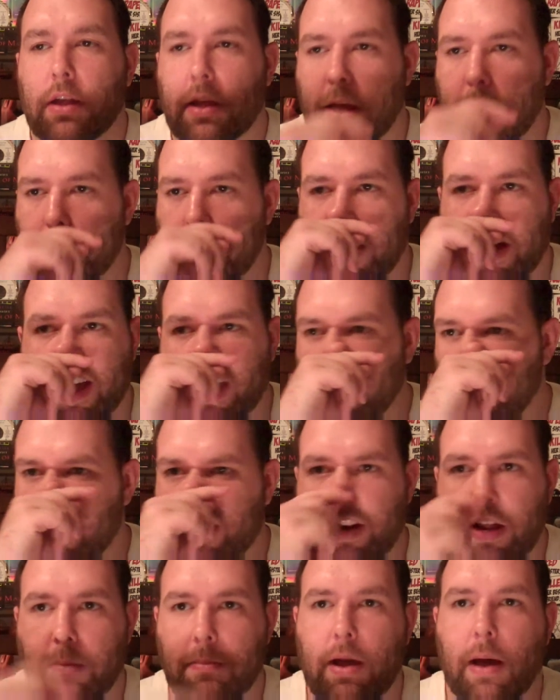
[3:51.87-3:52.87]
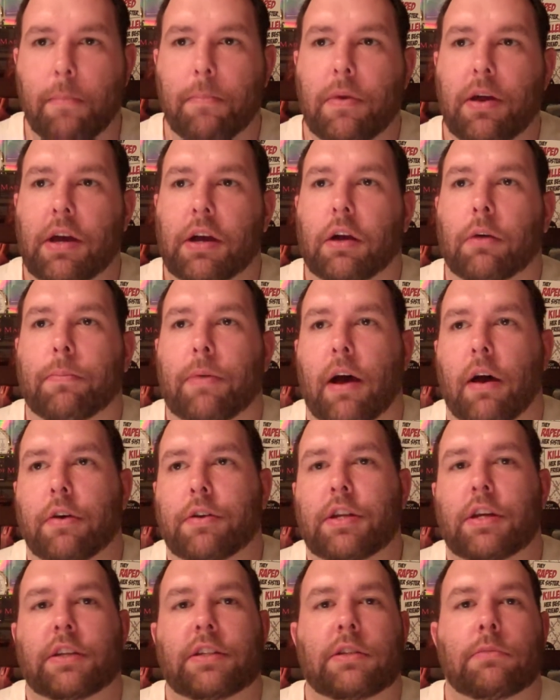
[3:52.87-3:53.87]
I'm not big on
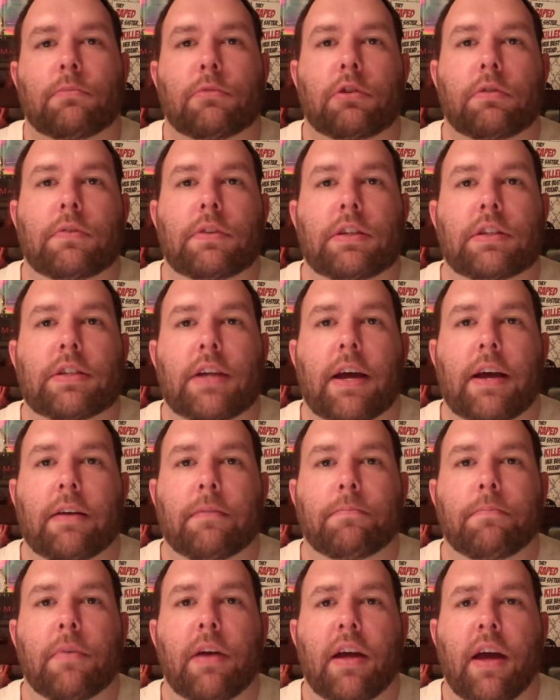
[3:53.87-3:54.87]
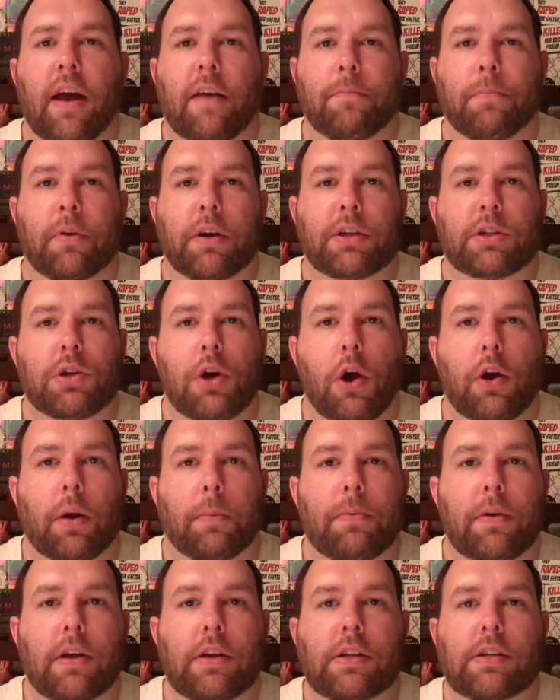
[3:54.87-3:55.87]
politics and movies. I have pretty strong
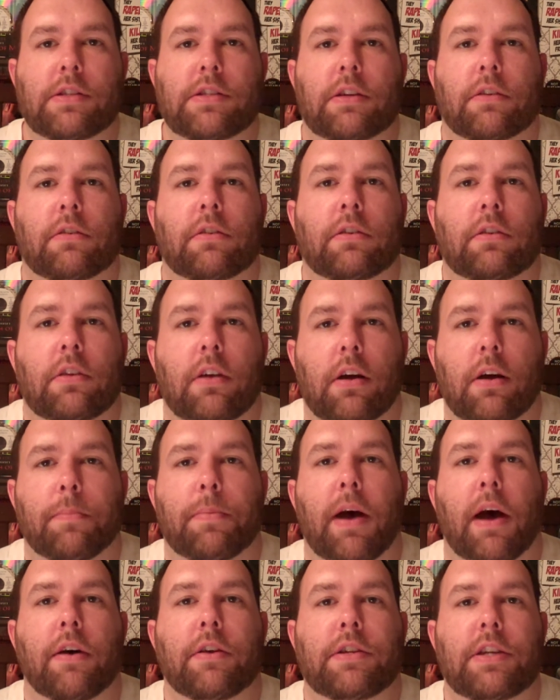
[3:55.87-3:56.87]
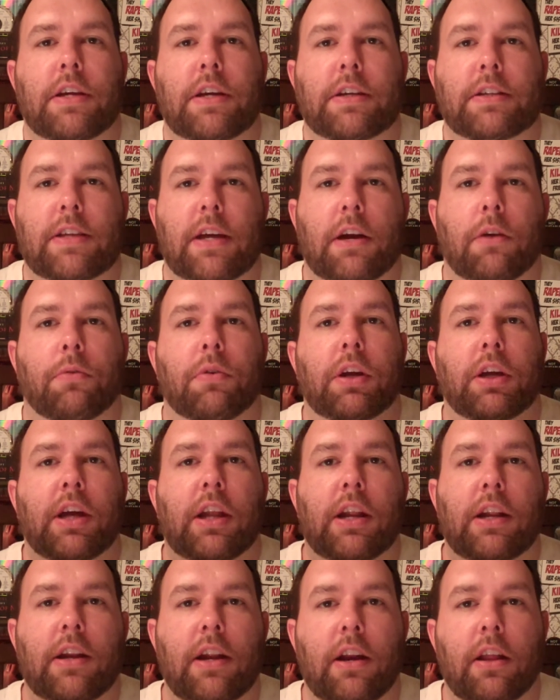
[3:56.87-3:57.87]
opinions on politics. I don't want to
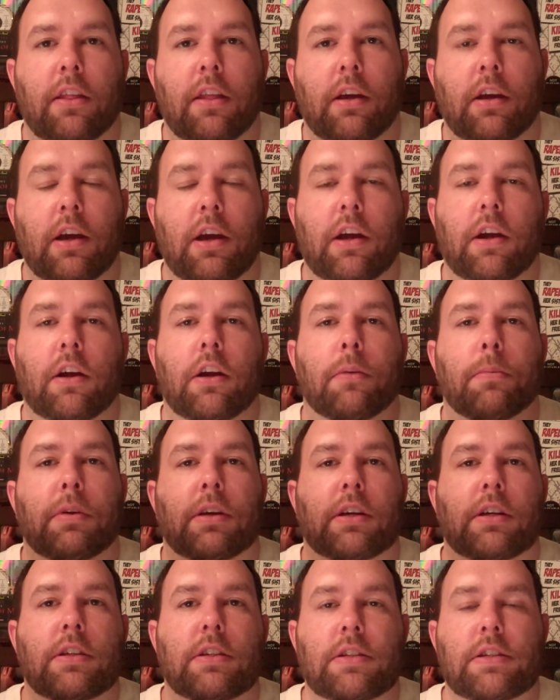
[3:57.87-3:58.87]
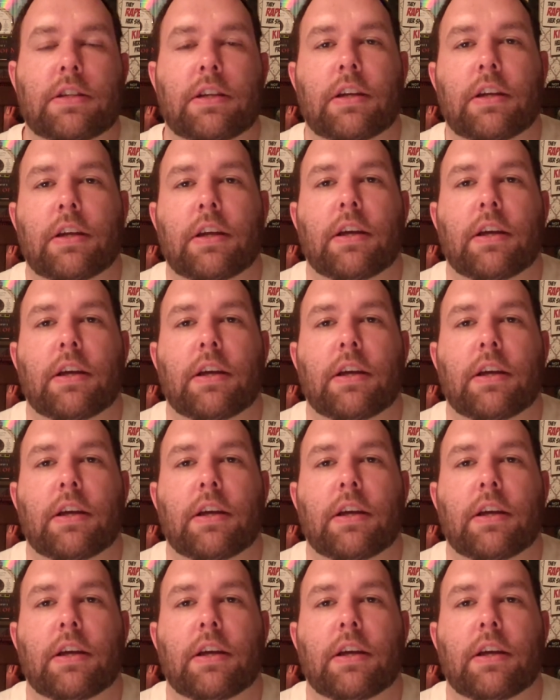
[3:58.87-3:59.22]
get into anything here because